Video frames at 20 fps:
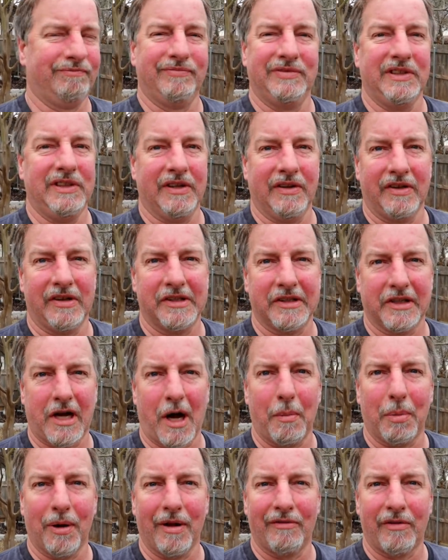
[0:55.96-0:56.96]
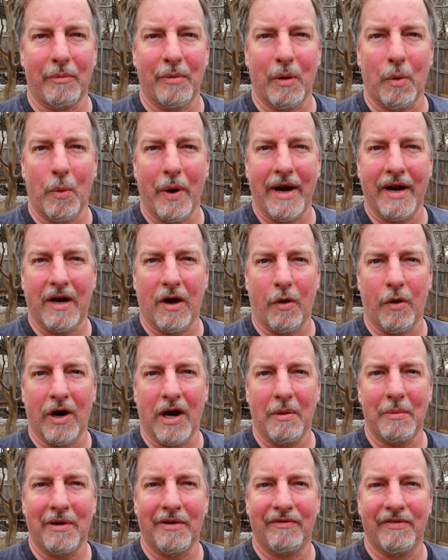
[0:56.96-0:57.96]
yeah, there's a couple of them in Waco, and
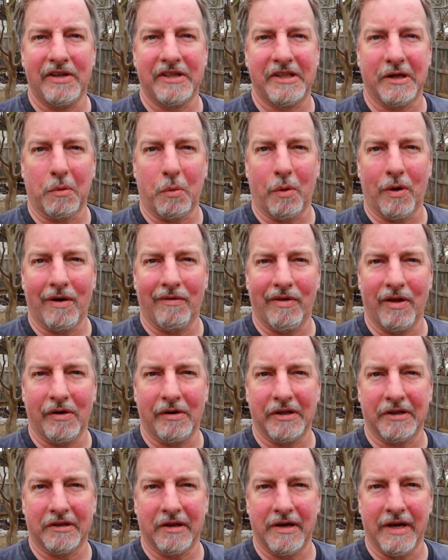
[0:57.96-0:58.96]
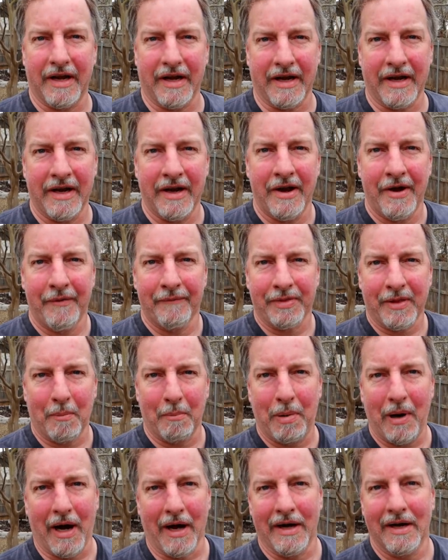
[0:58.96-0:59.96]
I'm going to visit one of those today.
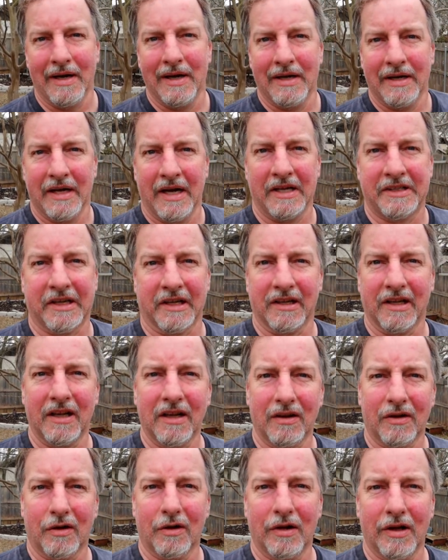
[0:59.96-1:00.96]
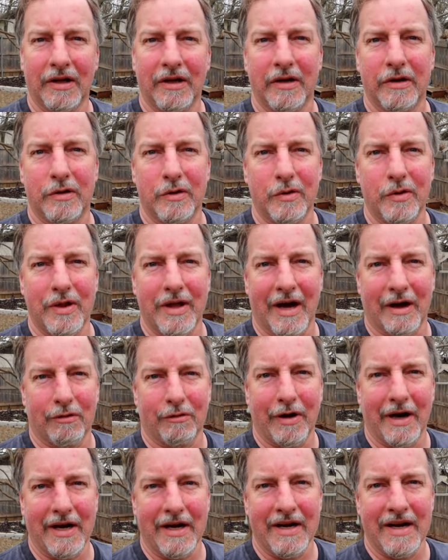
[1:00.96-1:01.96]
But it's a little early to do that
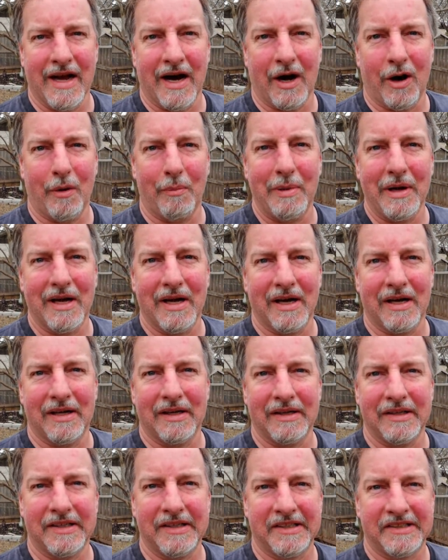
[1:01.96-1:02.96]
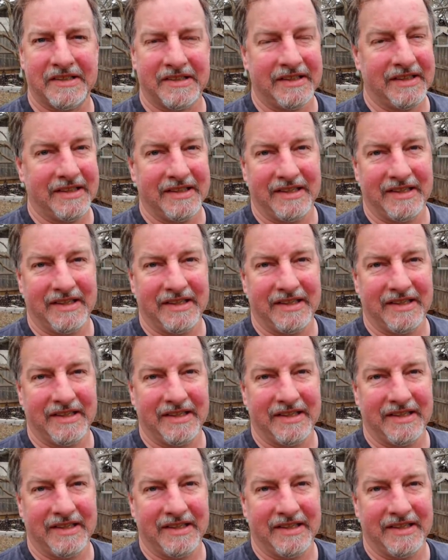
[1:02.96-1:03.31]
right now because